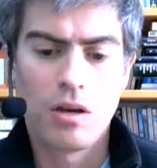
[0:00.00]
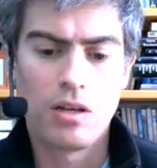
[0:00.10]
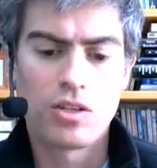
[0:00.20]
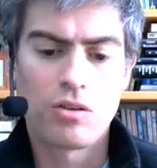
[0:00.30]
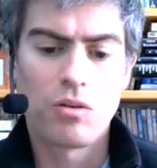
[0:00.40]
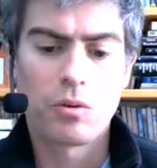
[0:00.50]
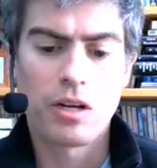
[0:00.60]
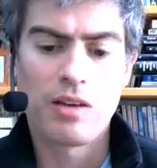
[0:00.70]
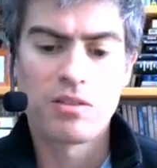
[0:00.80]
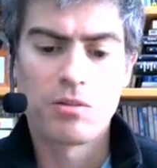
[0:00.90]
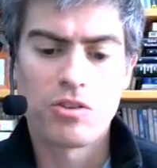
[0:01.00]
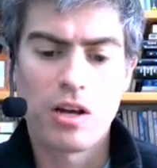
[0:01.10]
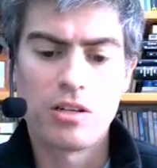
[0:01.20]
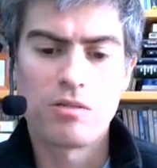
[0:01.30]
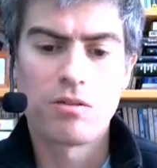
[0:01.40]
In general, we're going to have some
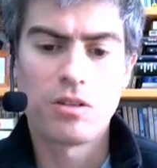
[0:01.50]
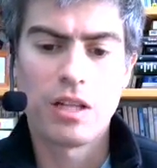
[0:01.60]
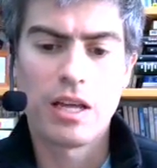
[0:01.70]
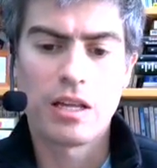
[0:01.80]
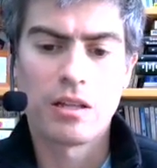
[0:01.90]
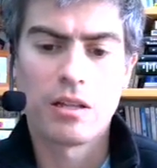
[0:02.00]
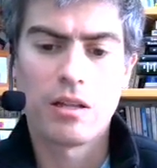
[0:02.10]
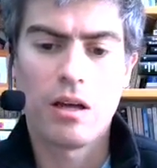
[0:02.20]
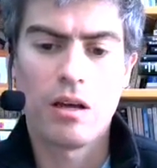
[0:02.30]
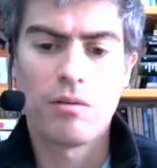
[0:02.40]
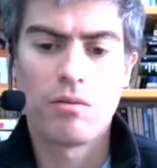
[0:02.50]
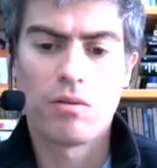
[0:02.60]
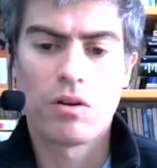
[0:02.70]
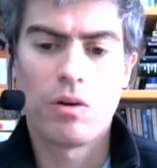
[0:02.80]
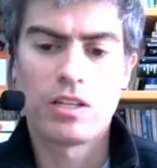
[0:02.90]
strategy for delaying
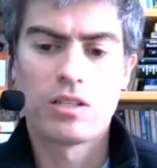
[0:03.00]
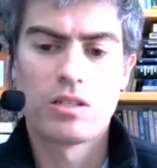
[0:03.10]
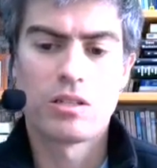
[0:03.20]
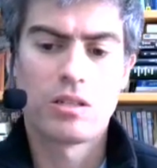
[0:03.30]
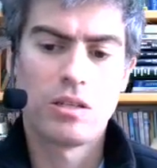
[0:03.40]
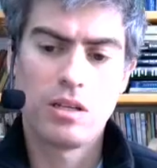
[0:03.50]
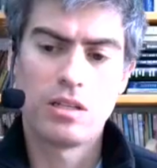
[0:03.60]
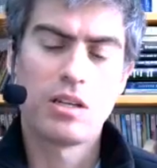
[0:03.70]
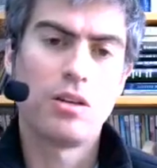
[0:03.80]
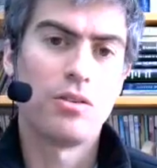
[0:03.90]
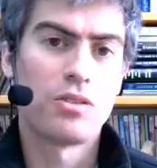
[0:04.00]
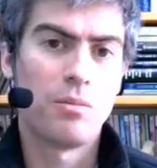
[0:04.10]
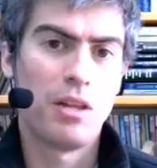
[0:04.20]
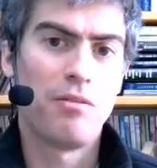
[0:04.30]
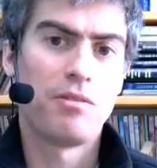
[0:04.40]
requests until there's
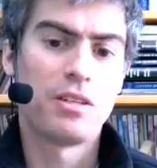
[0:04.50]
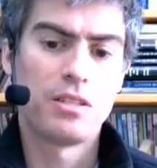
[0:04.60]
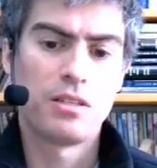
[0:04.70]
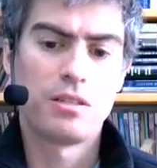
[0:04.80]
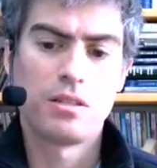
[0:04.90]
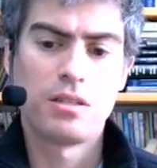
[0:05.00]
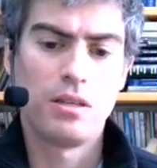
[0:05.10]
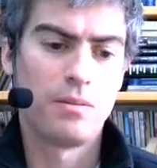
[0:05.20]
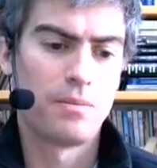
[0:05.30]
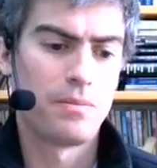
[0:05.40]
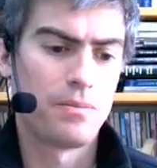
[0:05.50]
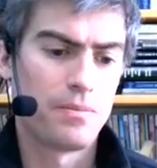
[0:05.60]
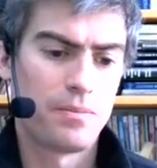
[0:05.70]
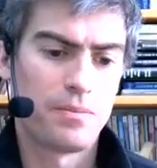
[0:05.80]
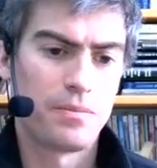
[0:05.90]
some level of consistency.
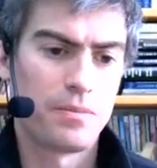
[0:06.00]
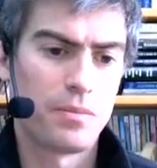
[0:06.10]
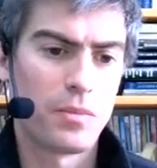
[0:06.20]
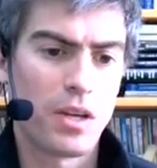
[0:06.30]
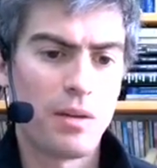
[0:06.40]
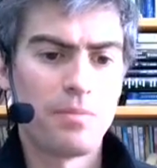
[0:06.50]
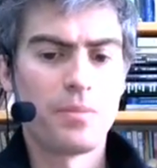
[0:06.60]
Okay.